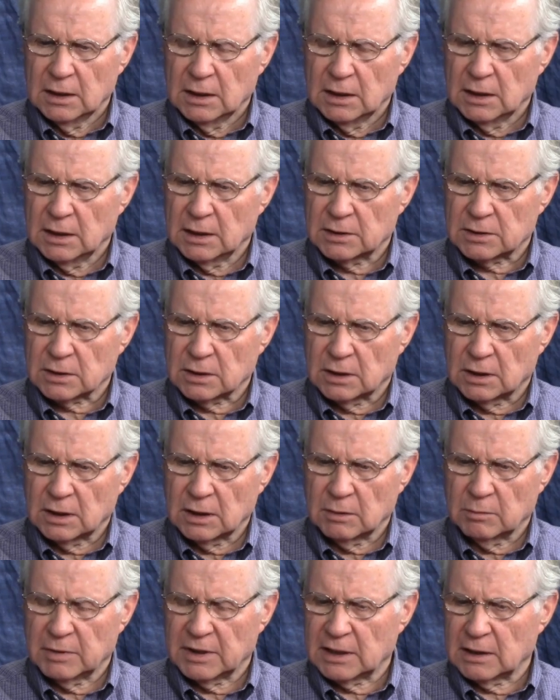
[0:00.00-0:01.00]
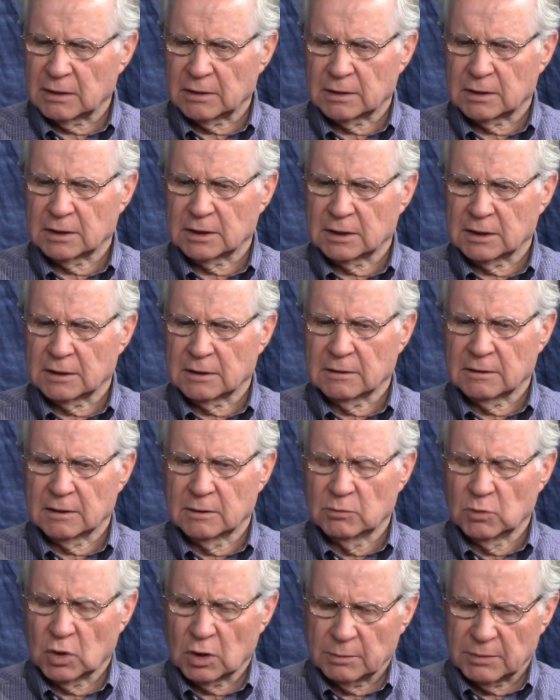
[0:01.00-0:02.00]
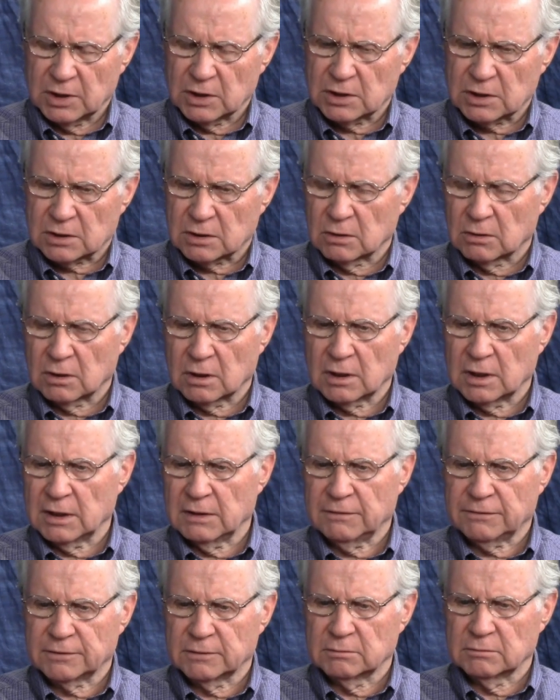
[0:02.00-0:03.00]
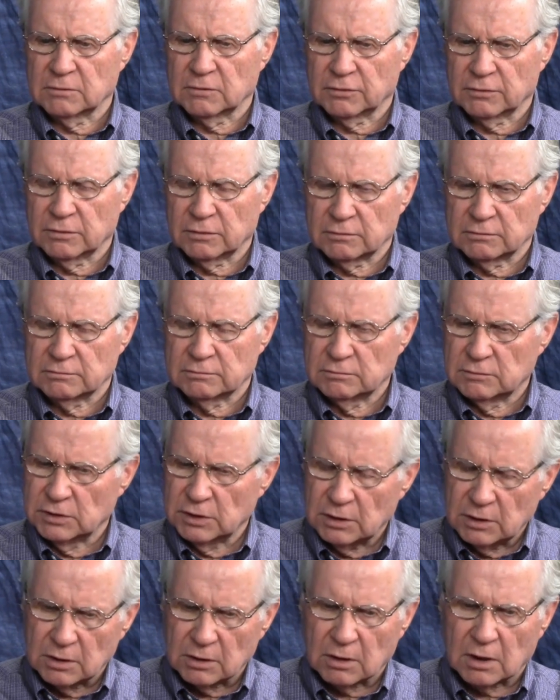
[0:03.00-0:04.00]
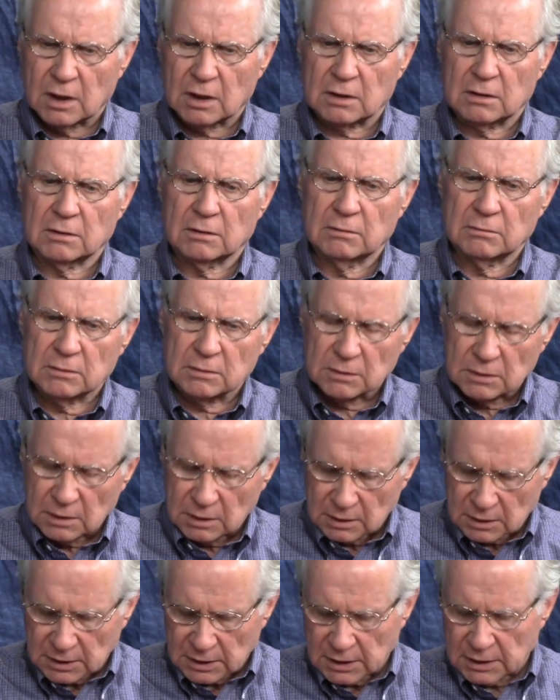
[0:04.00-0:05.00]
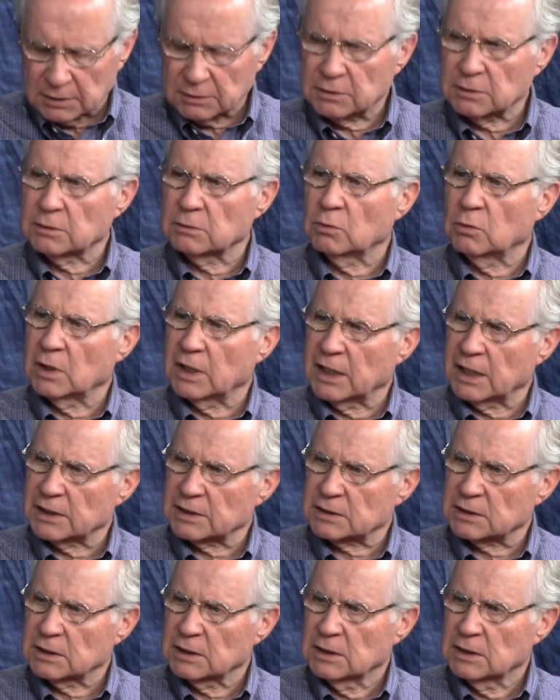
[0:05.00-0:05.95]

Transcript: It's all about uh, the Mormon story from New York clear to the west.